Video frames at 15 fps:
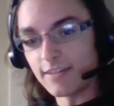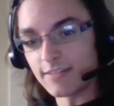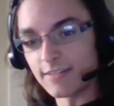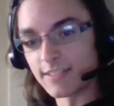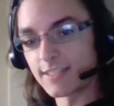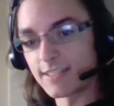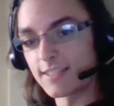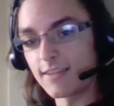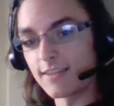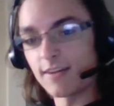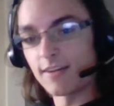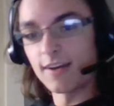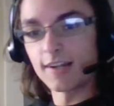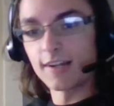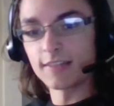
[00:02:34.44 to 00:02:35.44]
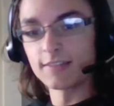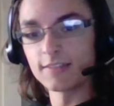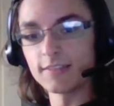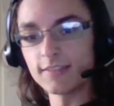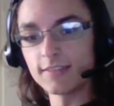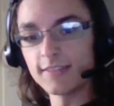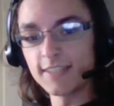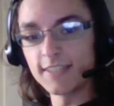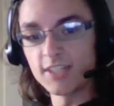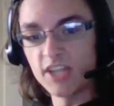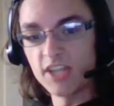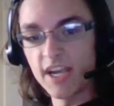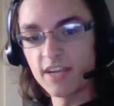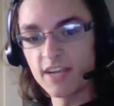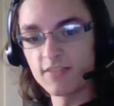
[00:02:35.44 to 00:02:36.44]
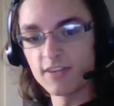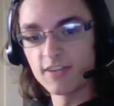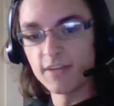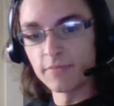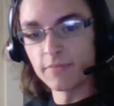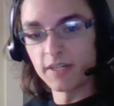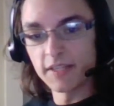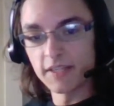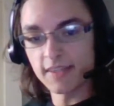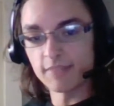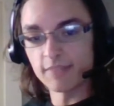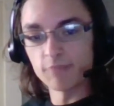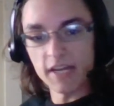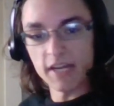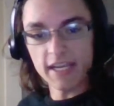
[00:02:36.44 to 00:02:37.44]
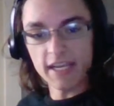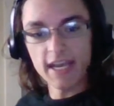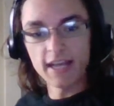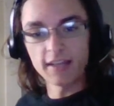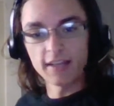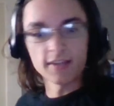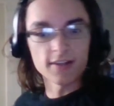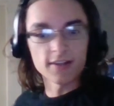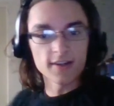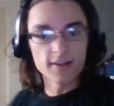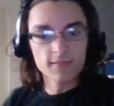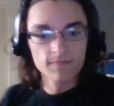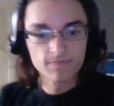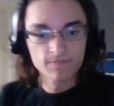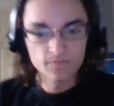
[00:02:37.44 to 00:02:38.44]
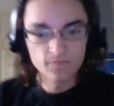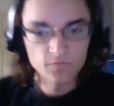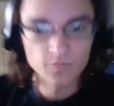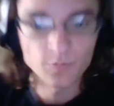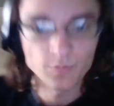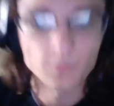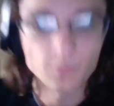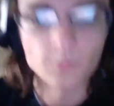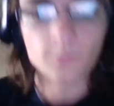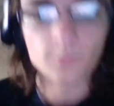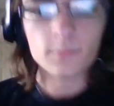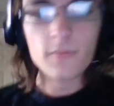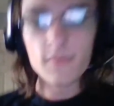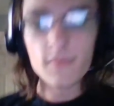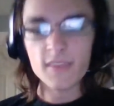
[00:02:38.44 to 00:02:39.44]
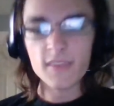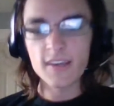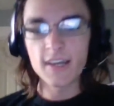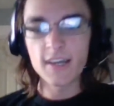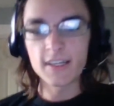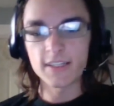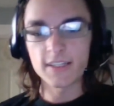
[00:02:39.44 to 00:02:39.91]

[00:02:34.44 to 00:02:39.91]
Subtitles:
who is on the January month of my calendar at